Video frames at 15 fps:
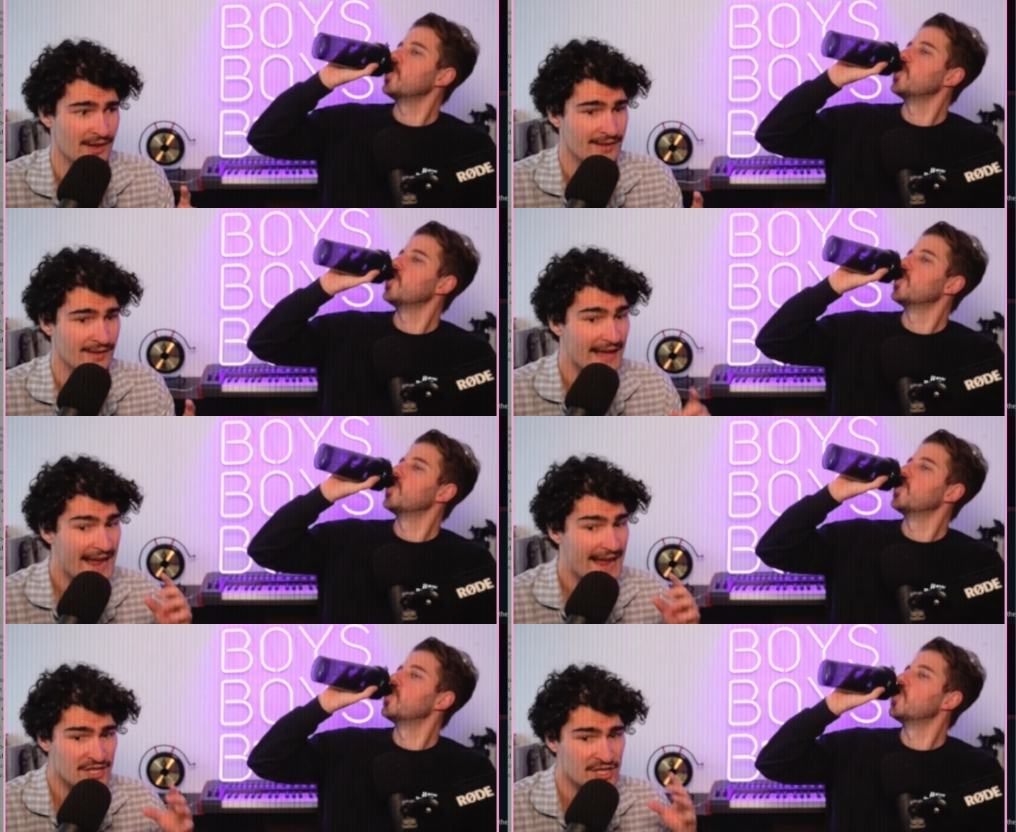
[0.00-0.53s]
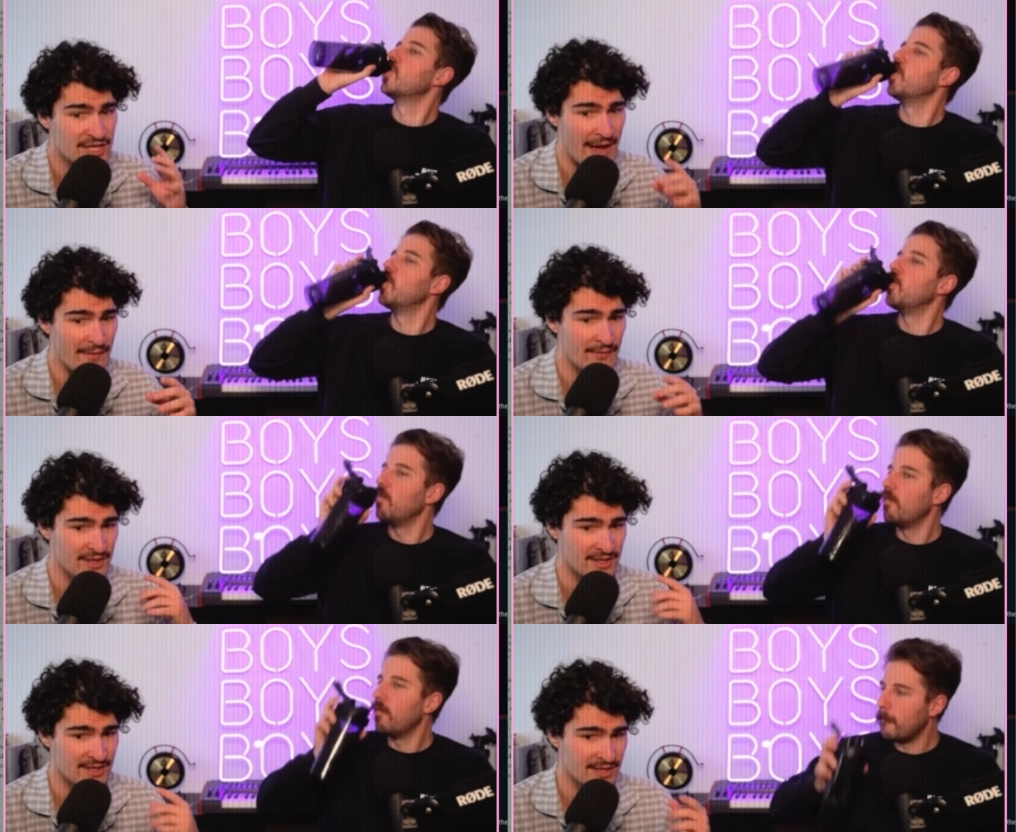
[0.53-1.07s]
Speaker 1: Hmm. They actually
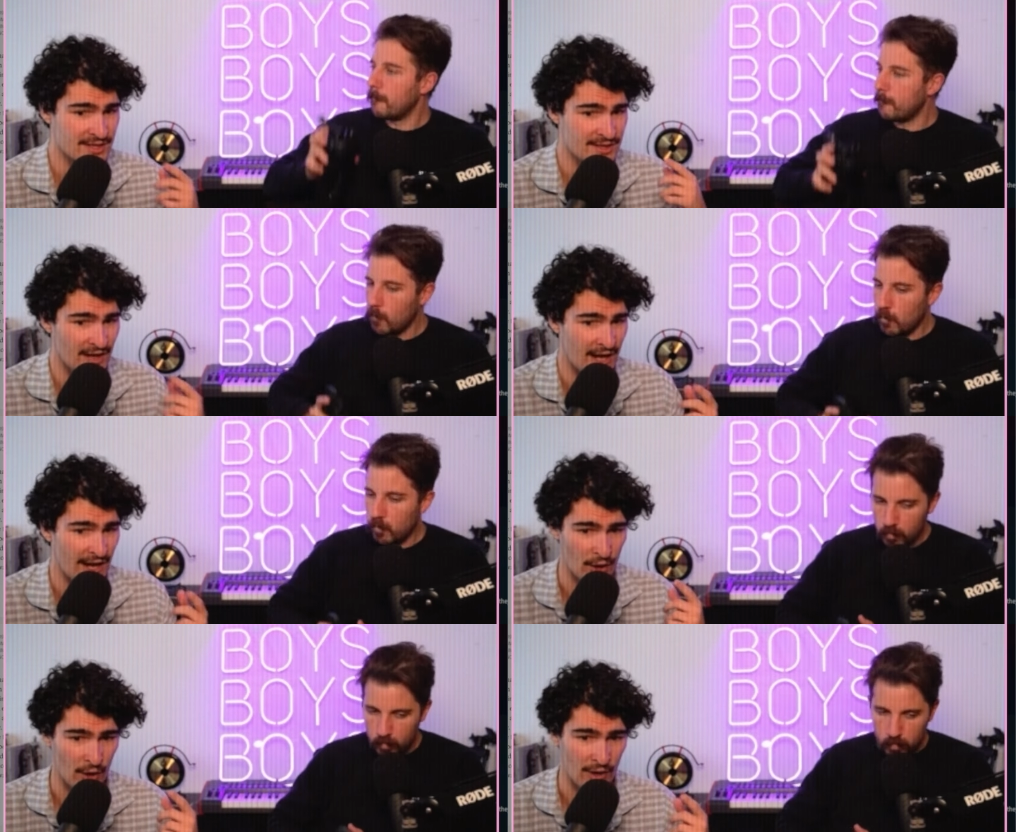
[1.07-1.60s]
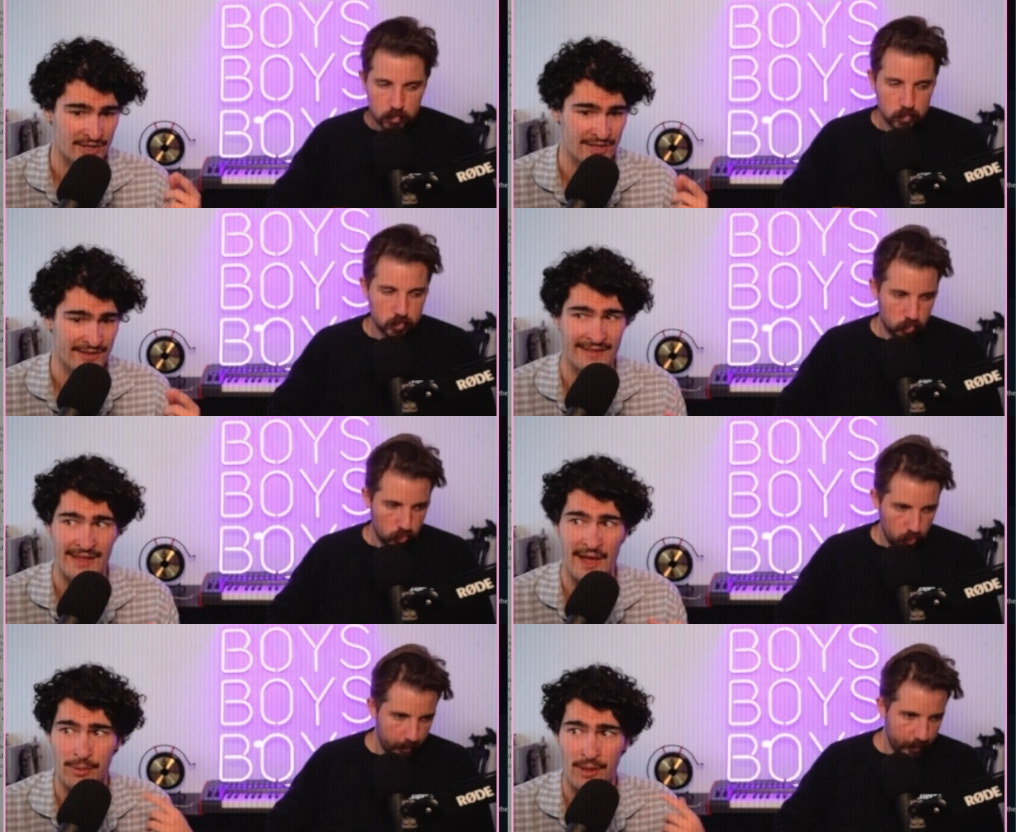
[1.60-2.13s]
have a consistent ideology hmm.
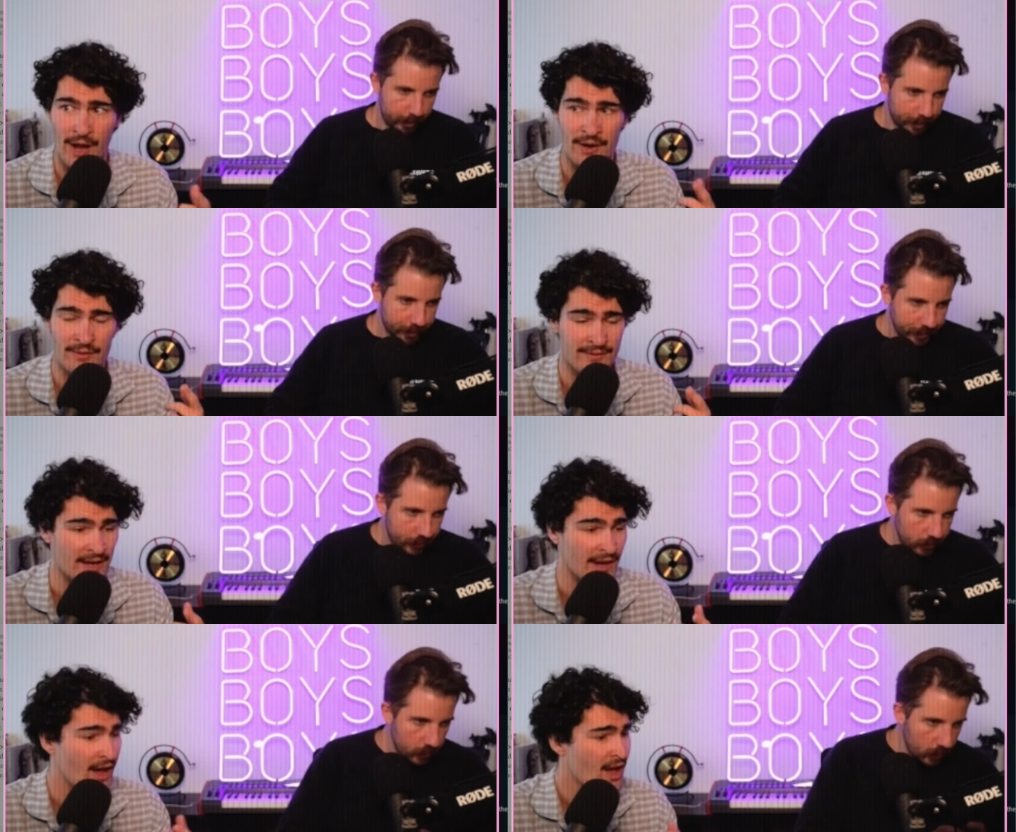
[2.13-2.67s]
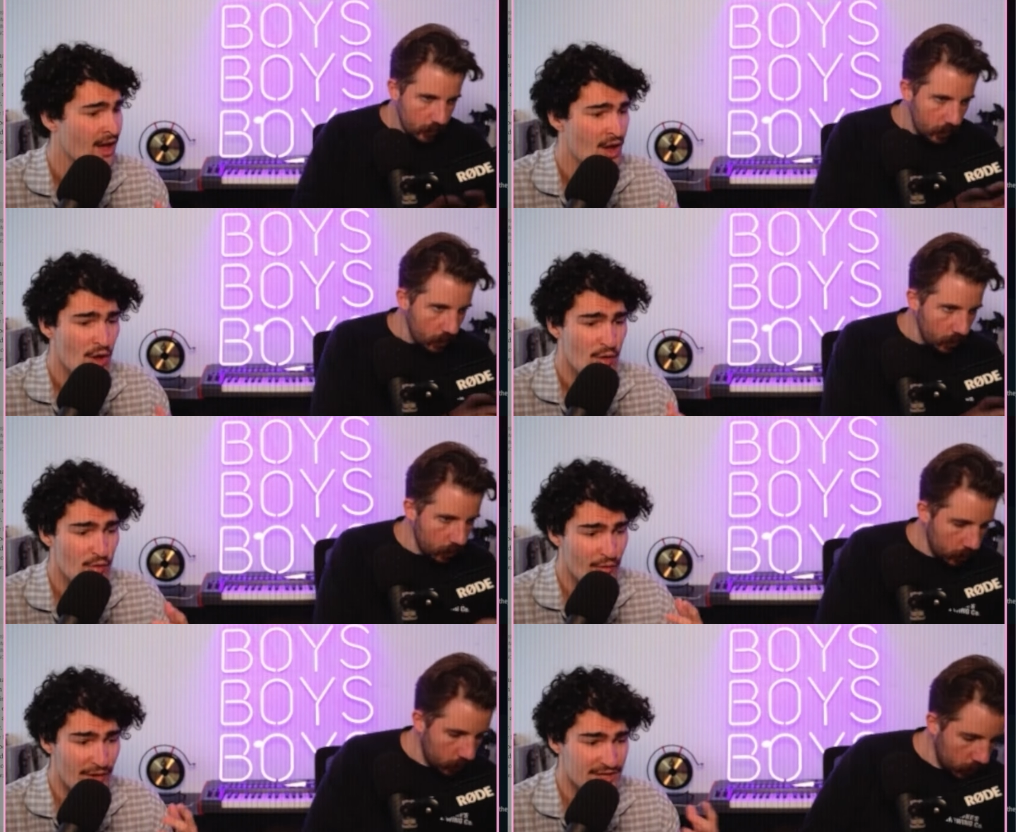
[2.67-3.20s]
that they apply to things.
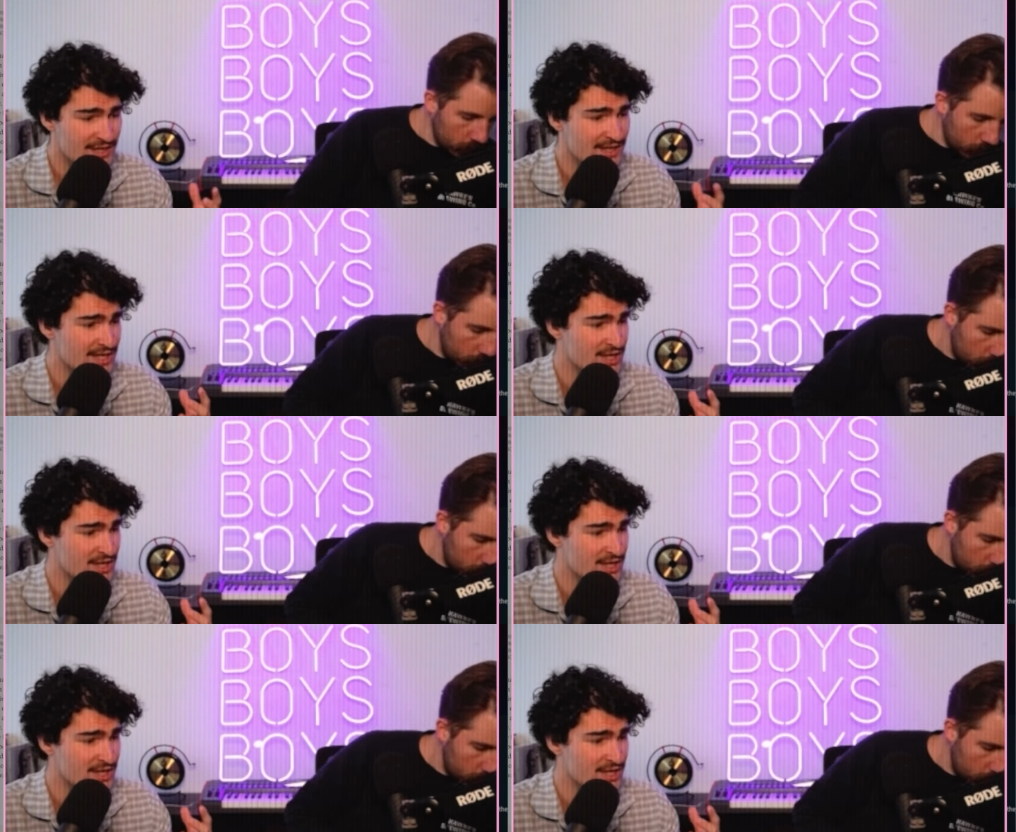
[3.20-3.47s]
The rest of these